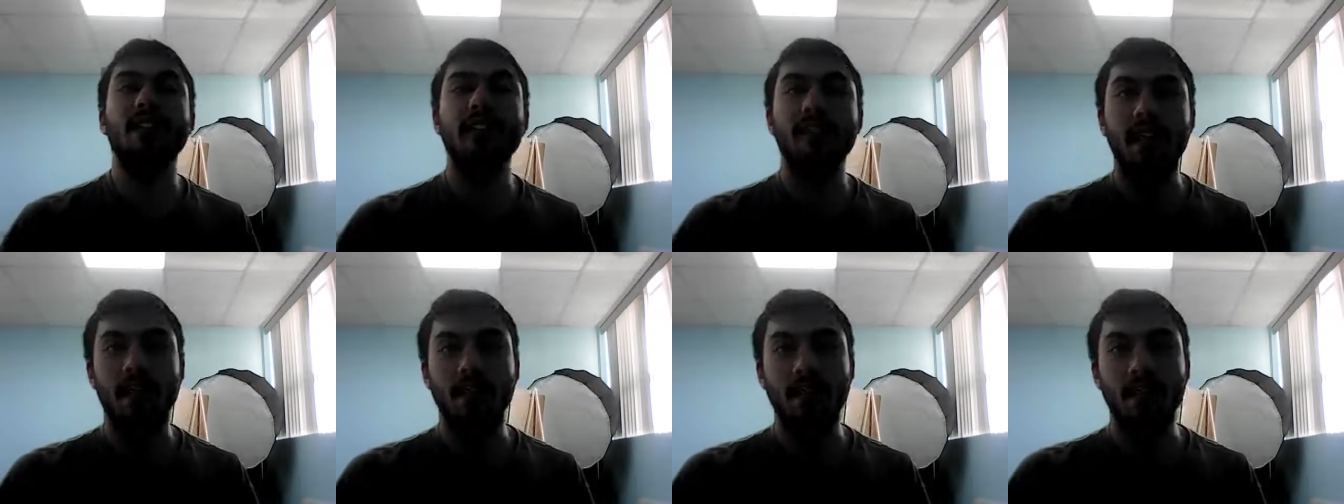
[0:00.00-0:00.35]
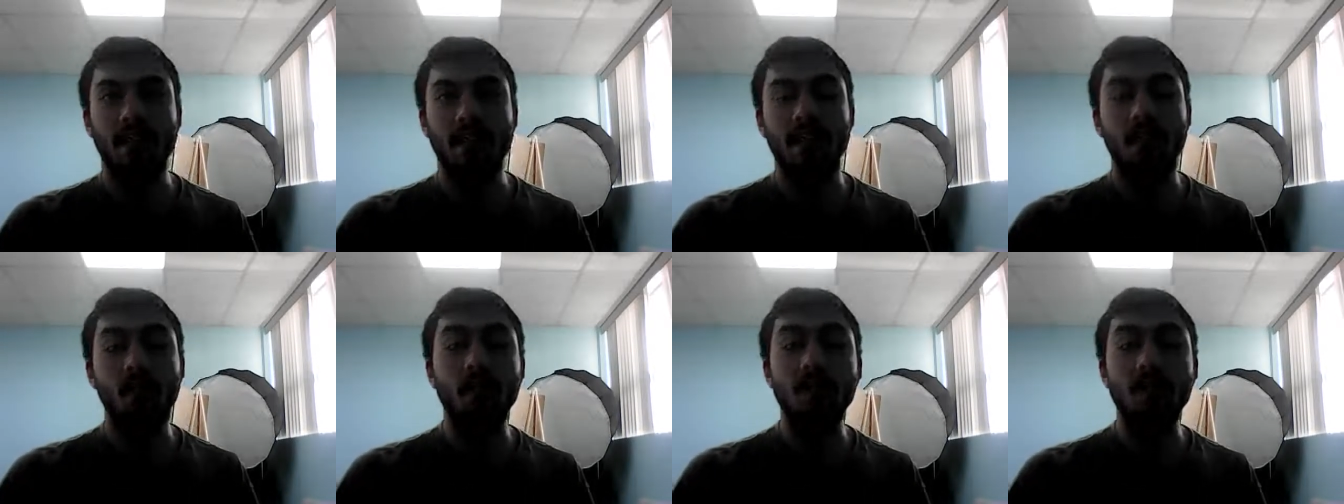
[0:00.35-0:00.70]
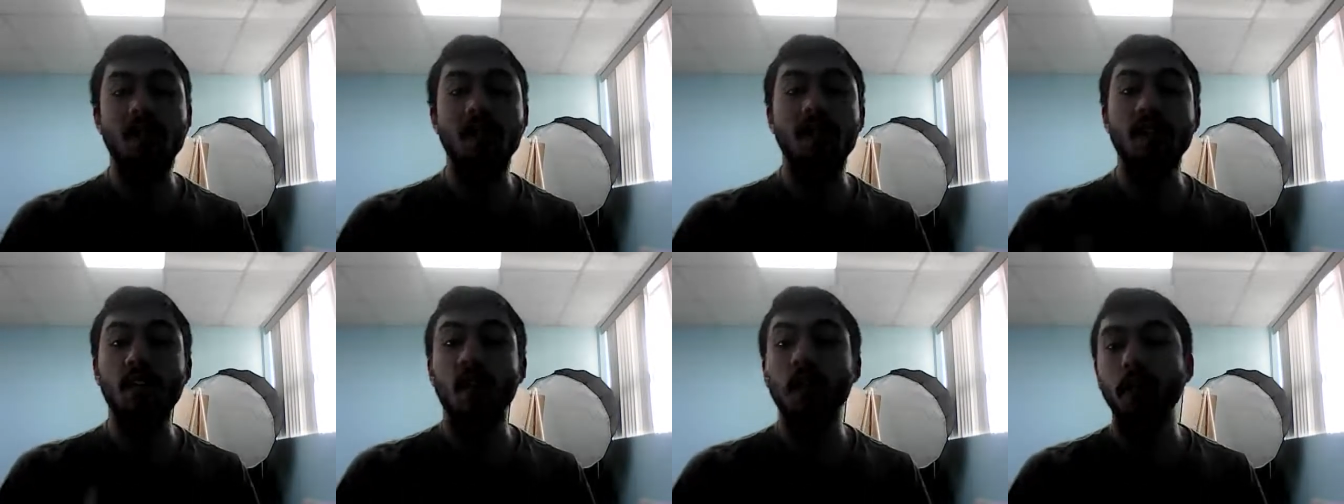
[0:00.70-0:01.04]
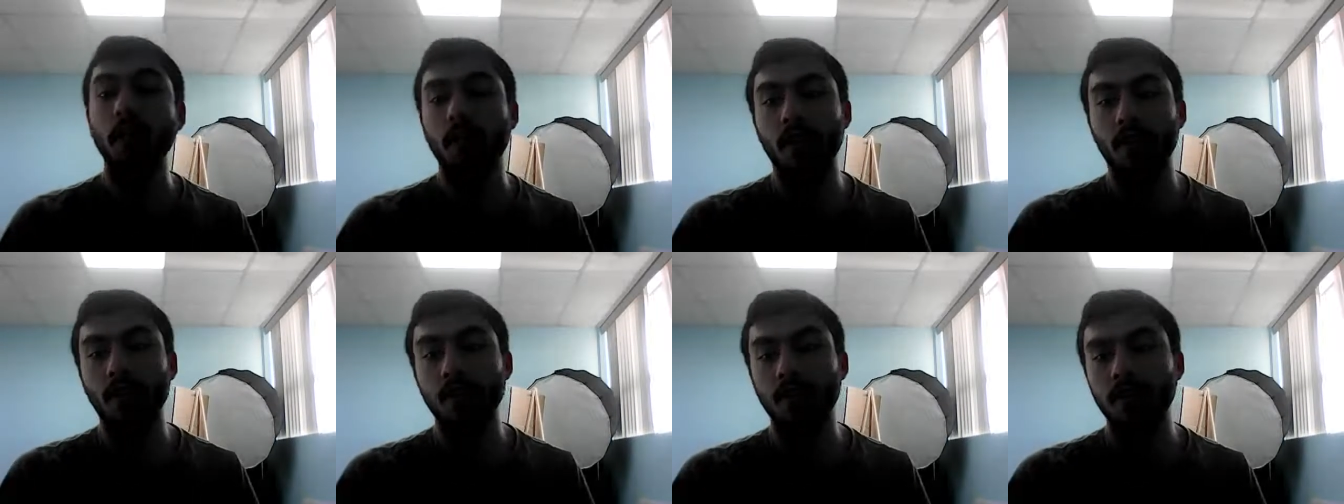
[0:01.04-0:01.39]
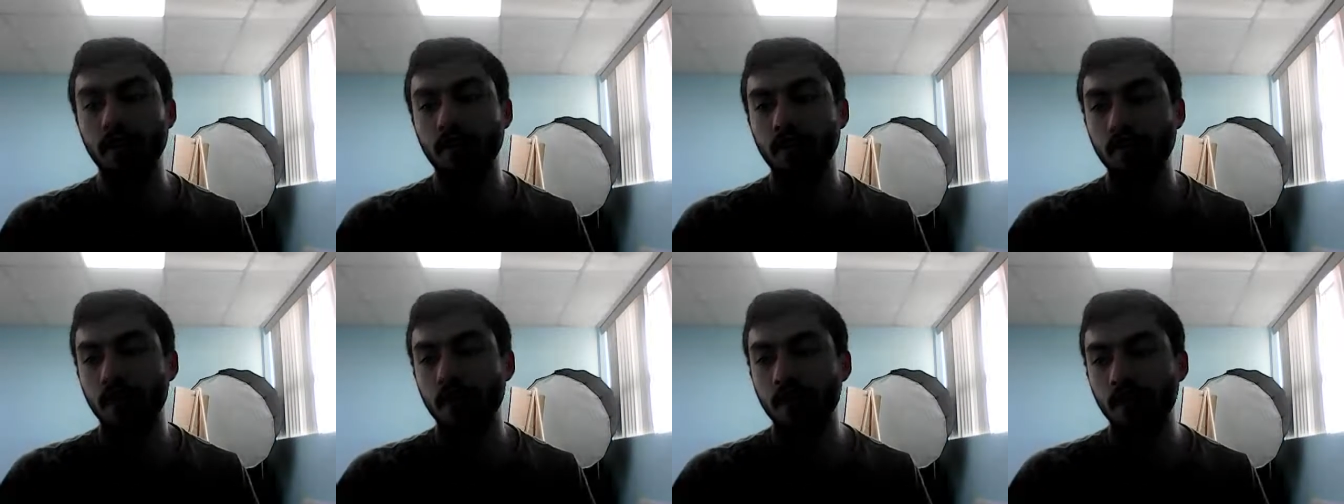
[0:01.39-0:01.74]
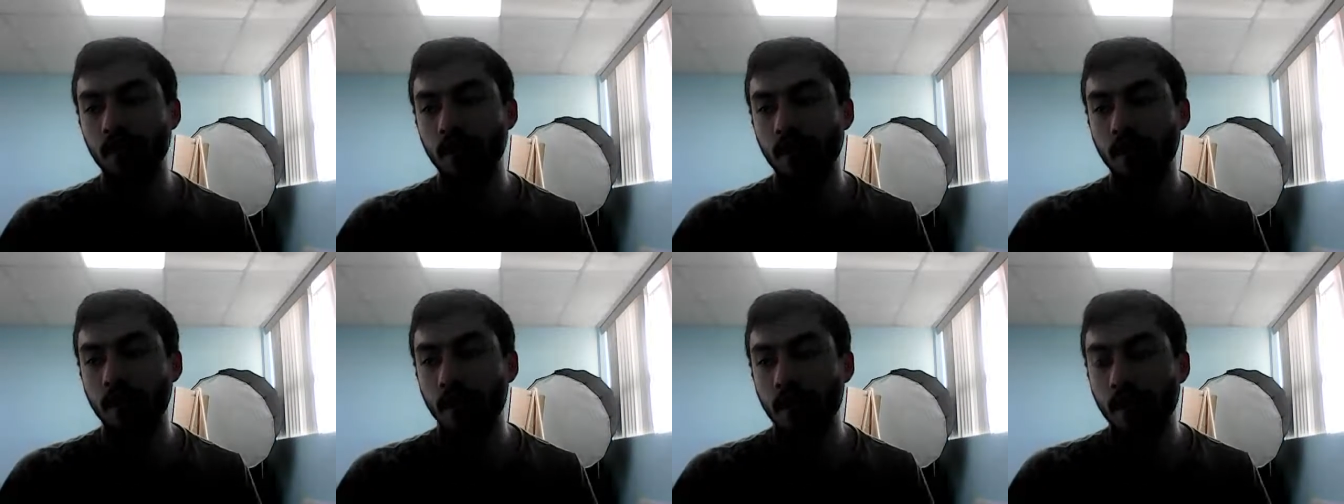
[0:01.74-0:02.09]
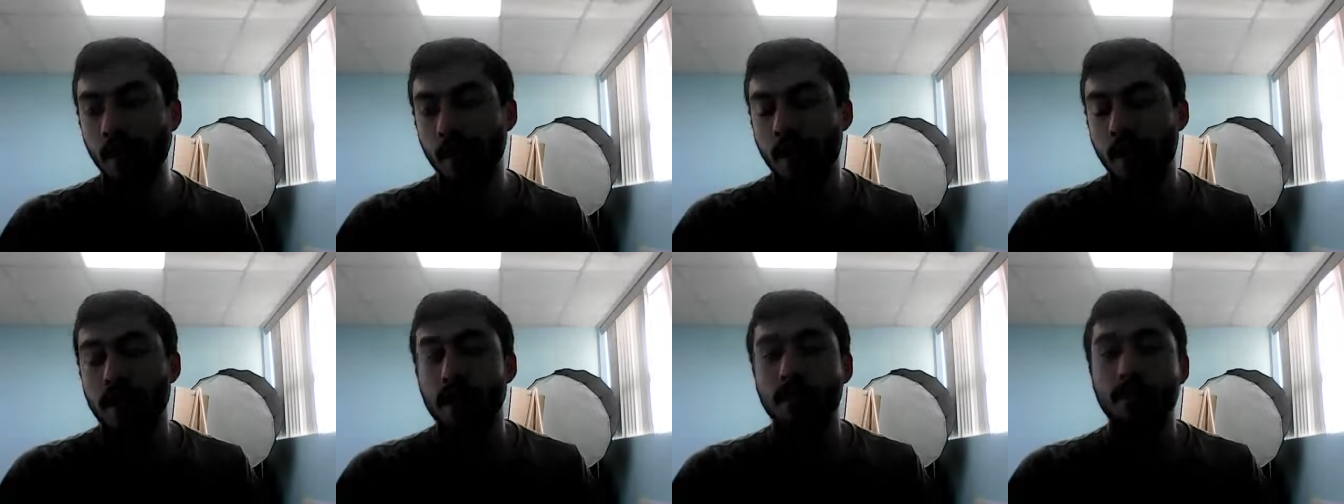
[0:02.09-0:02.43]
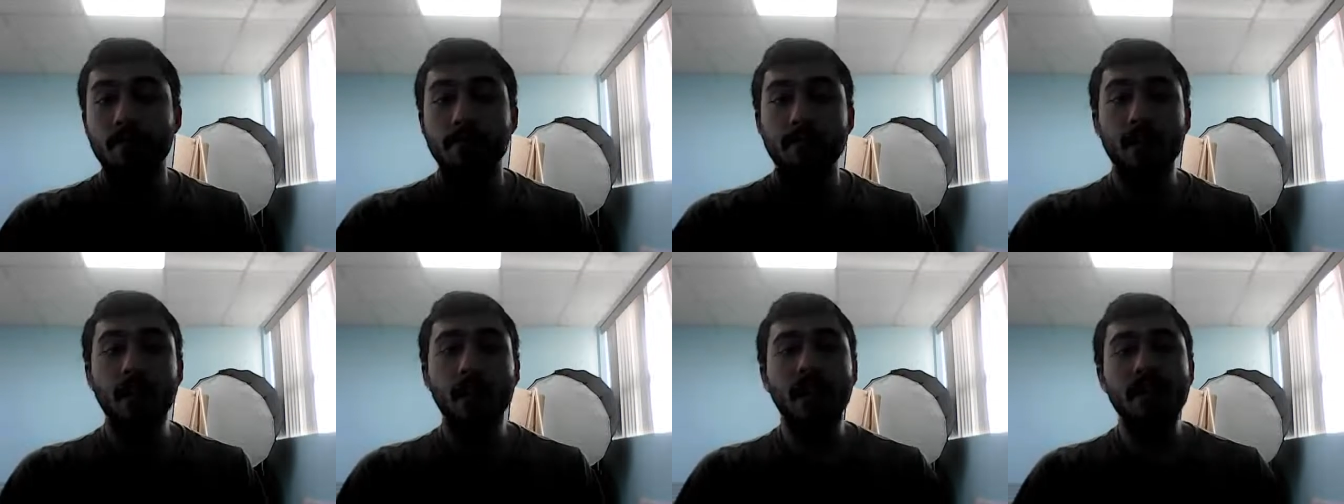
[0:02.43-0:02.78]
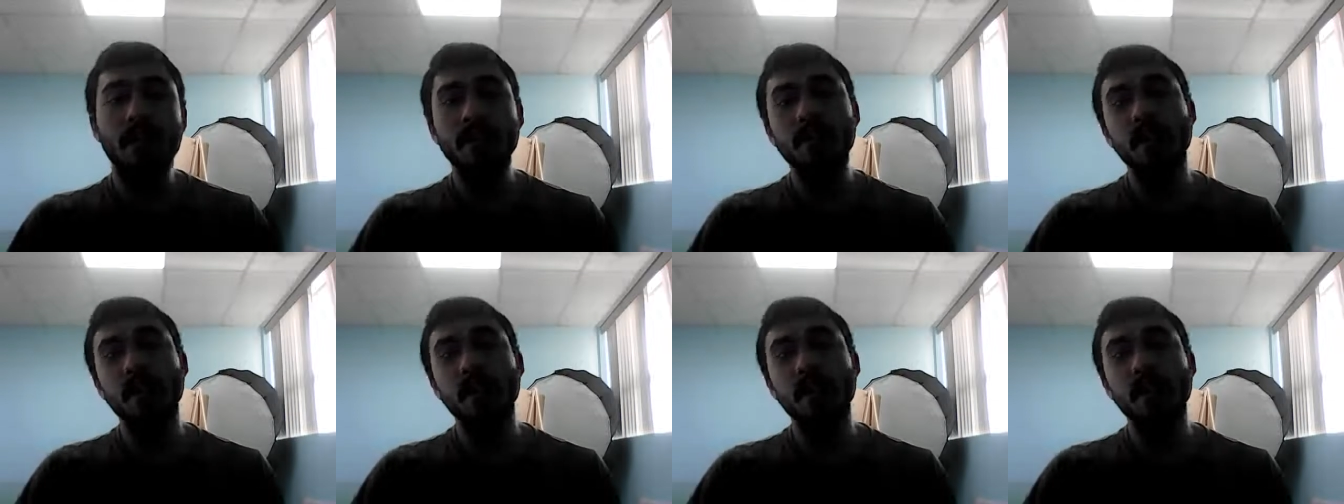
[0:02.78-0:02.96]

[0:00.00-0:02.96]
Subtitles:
Zayd. He was his owner. But here's